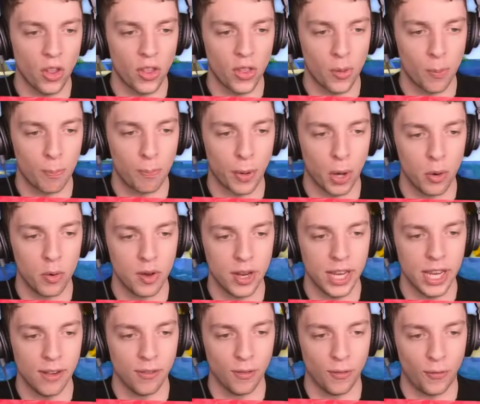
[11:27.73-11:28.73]
that the boat
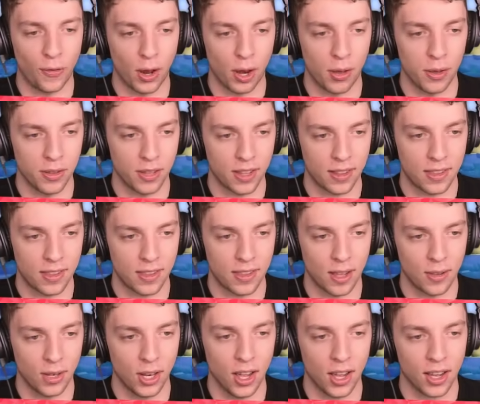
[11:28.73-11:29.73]
even follows us
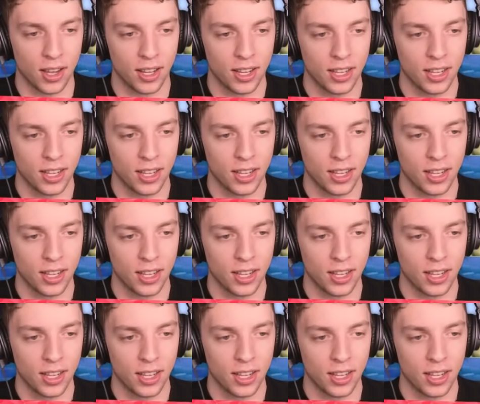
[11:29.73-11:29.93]
itself. Look,